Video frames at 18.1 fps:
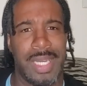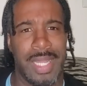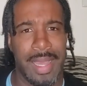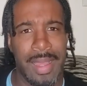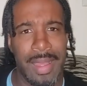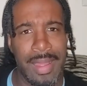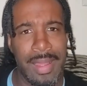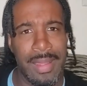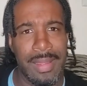
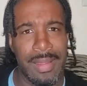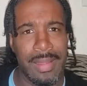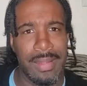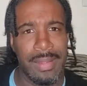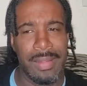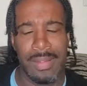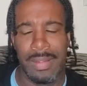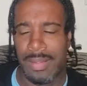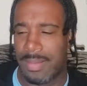Duh.
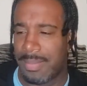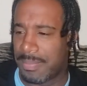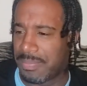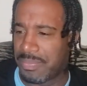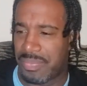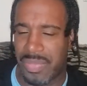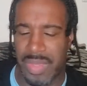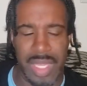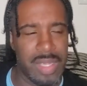
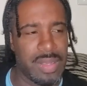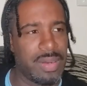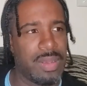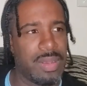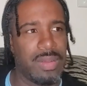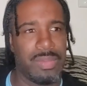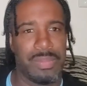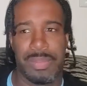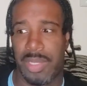You
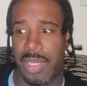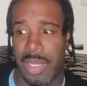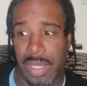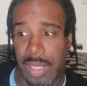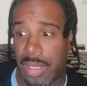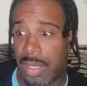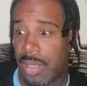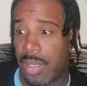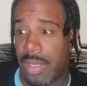know,
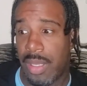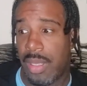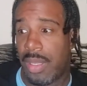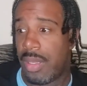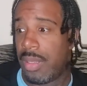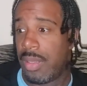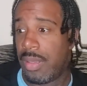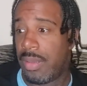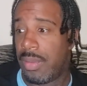but
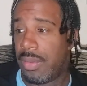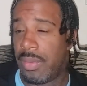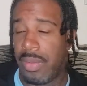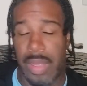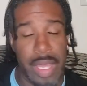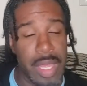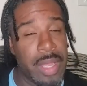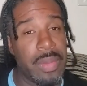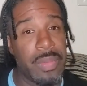
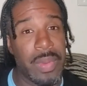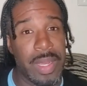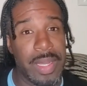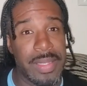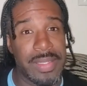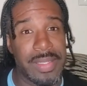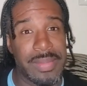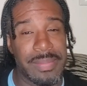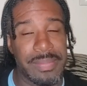Anyways,